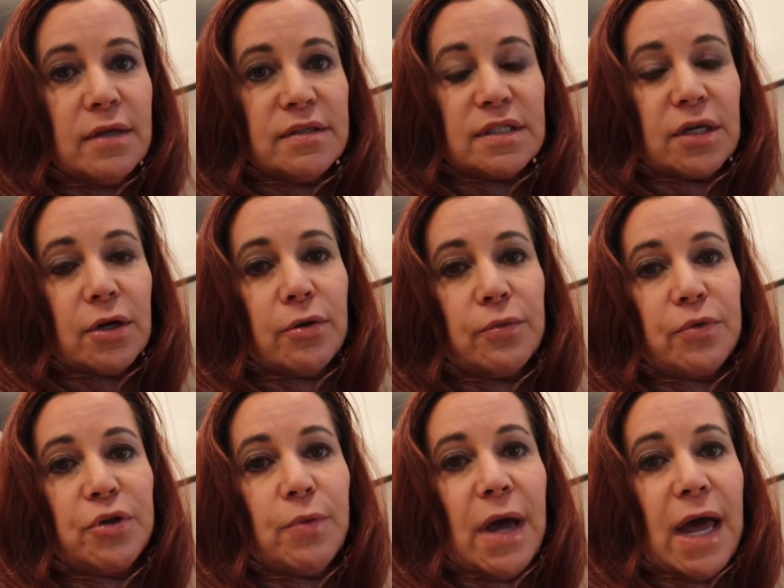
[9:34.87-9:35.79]

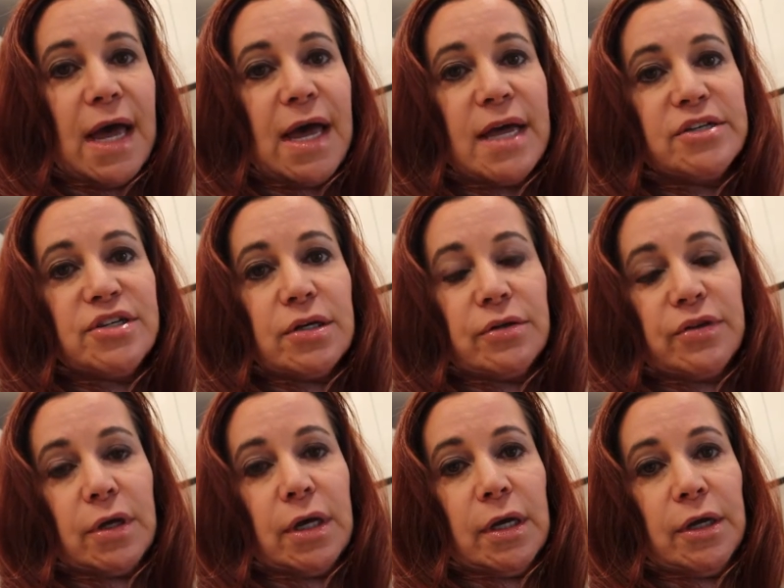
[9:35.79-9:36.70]
So you add
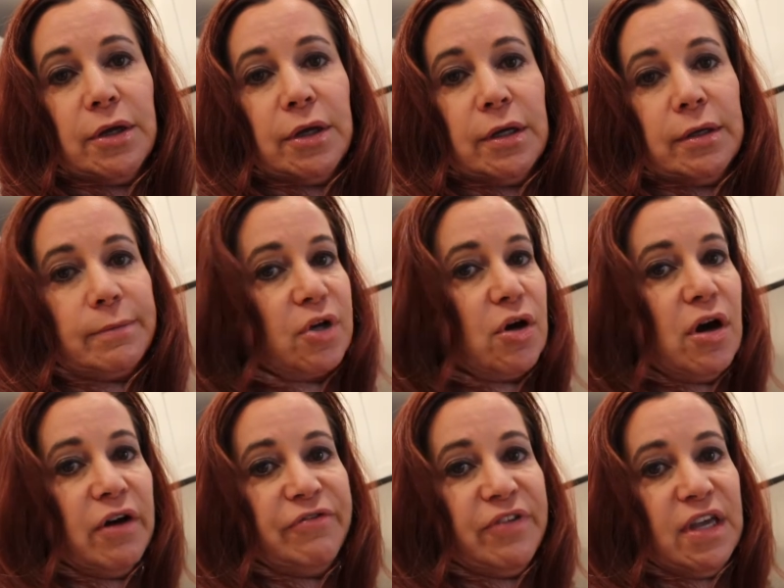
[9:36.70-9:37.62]
the
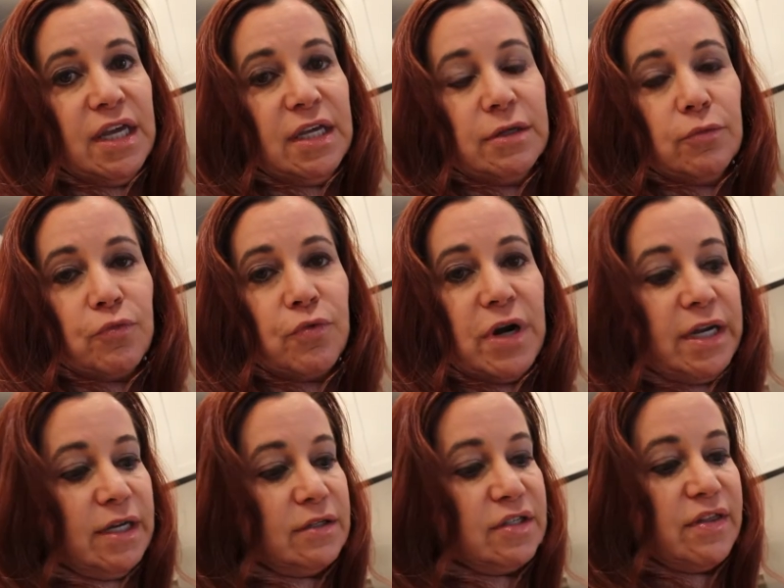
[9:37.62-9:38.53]
coffee
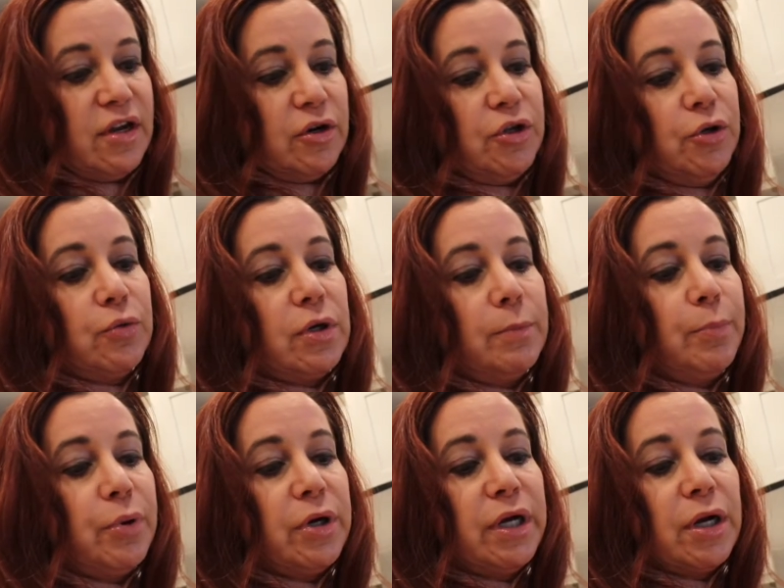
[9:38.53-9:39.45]
right into there. You
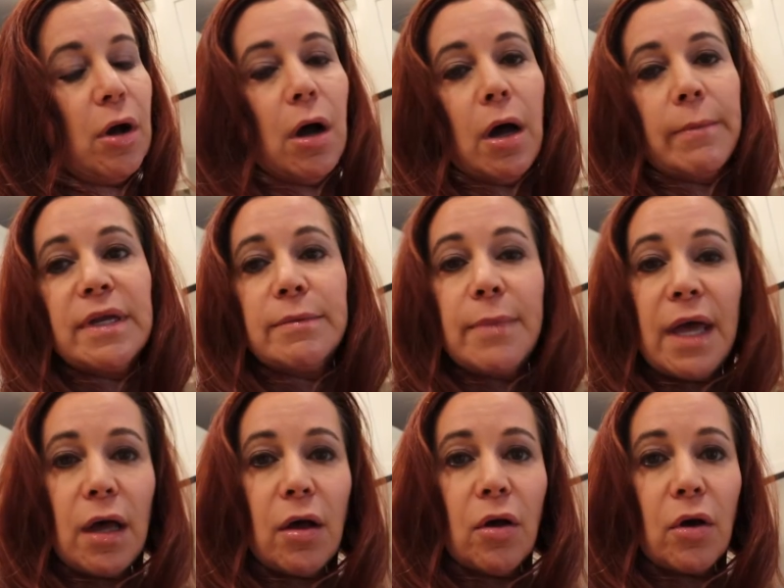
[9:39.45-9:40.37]
can put almond
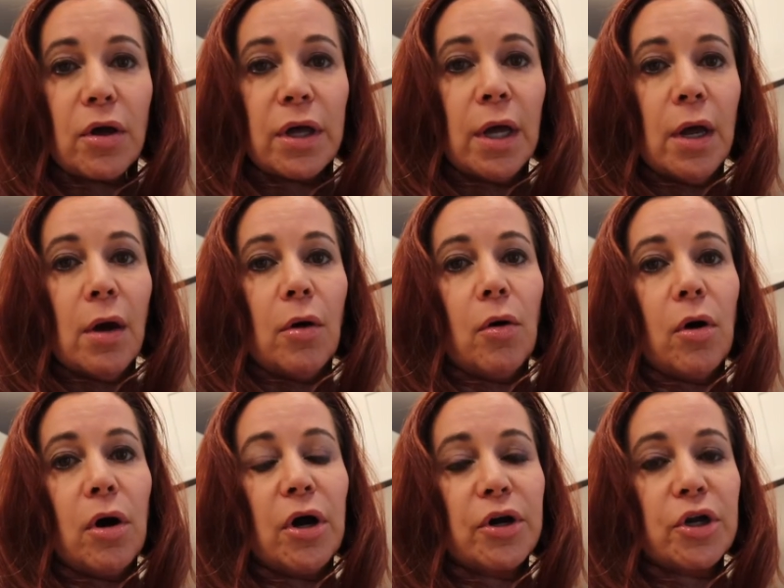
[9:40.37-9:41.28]
milk
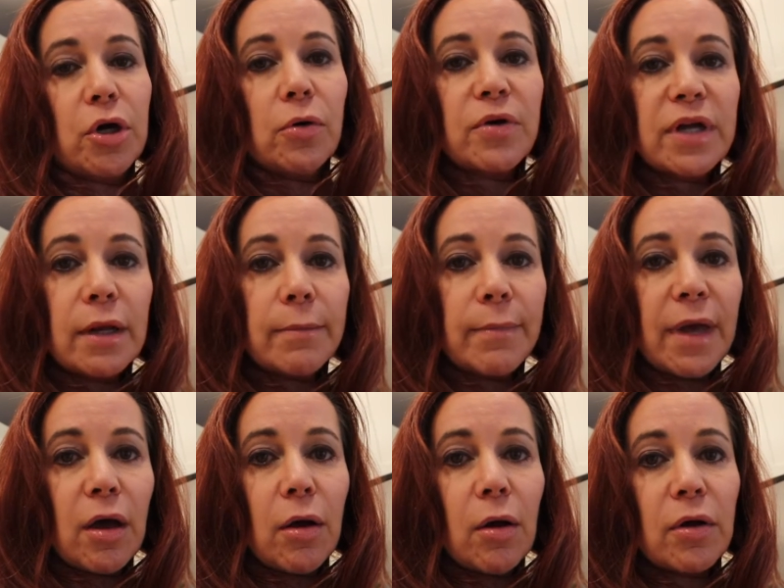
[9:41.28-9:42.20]
or coconut
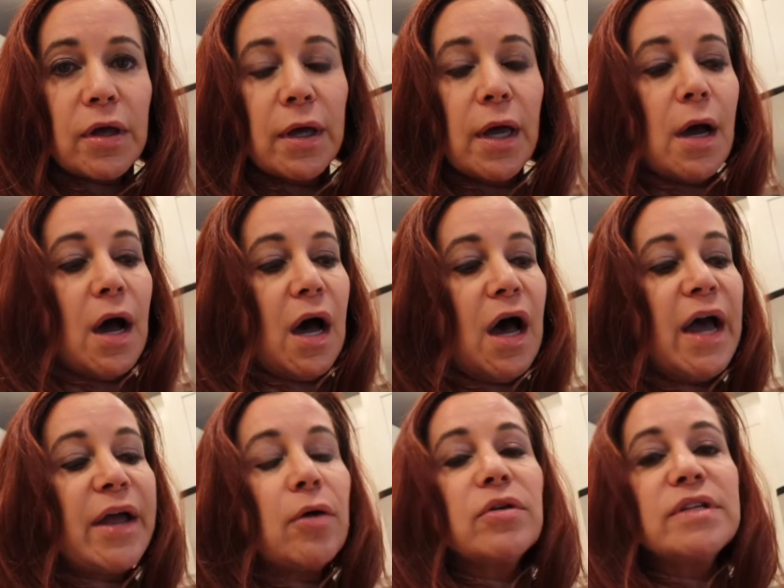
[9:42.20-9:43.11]
milk
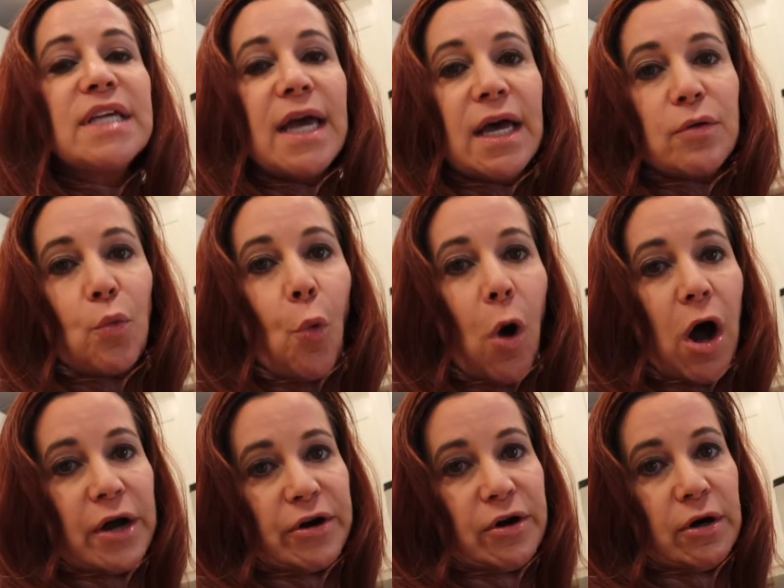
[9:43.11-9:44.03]
I only add
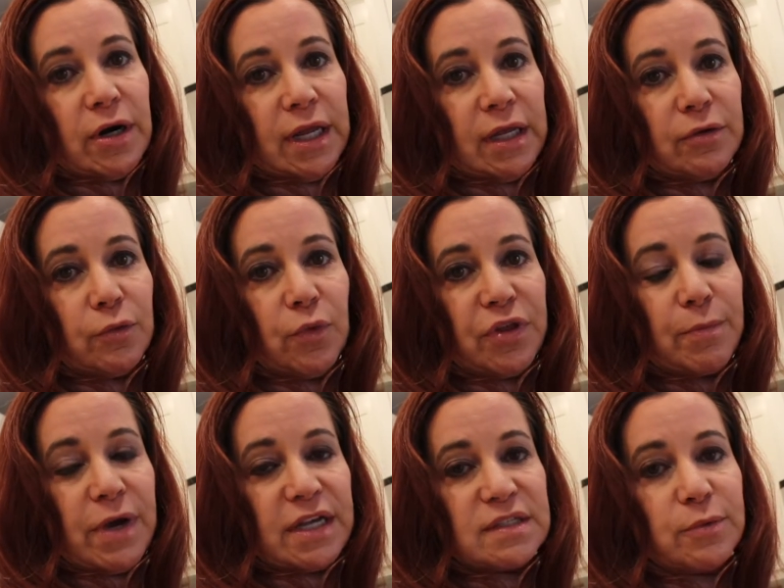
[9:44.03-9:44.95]
water in
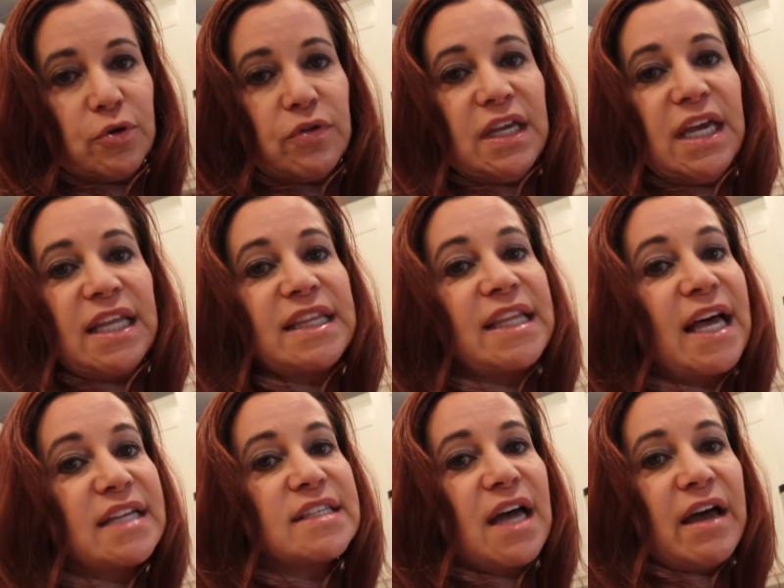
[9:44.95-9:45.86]
with my smoothie
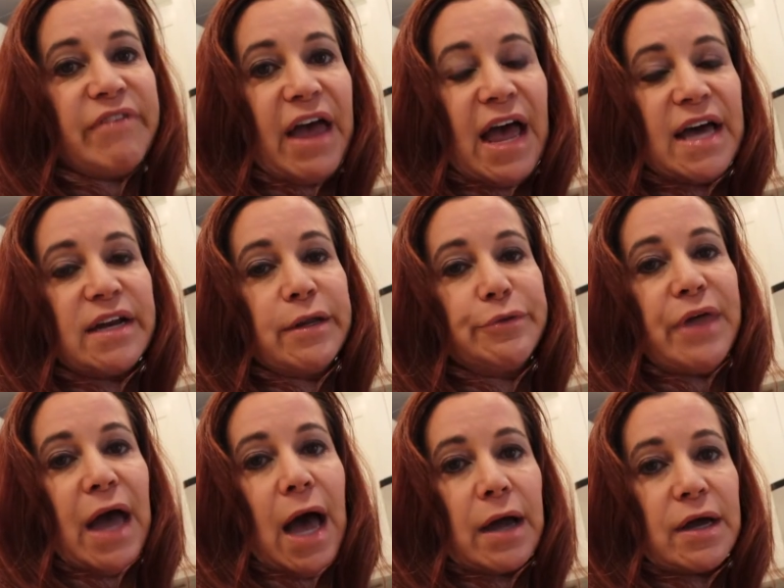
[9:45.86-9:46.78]
unless I've
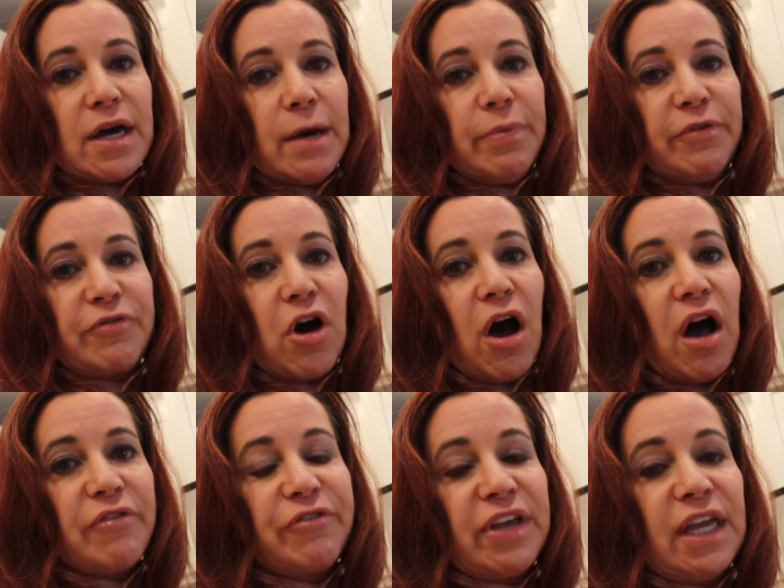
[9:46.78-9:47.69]
added that cup of
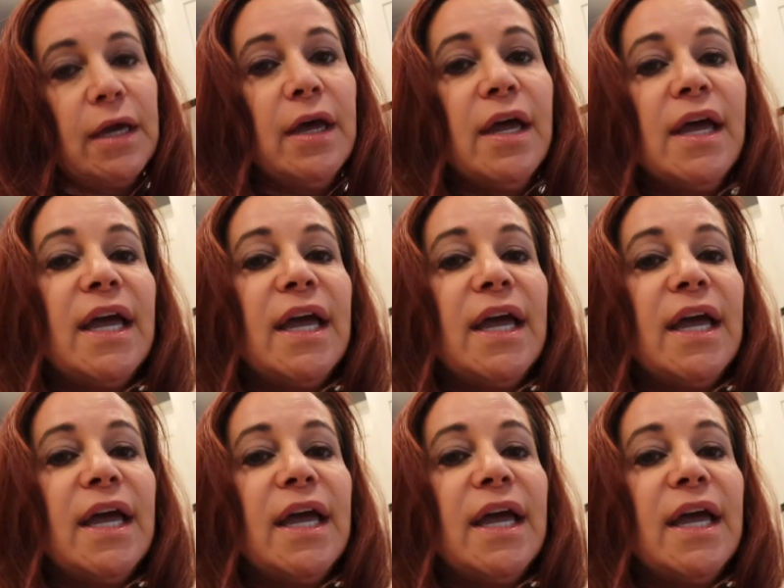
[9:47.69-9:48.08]
coffee.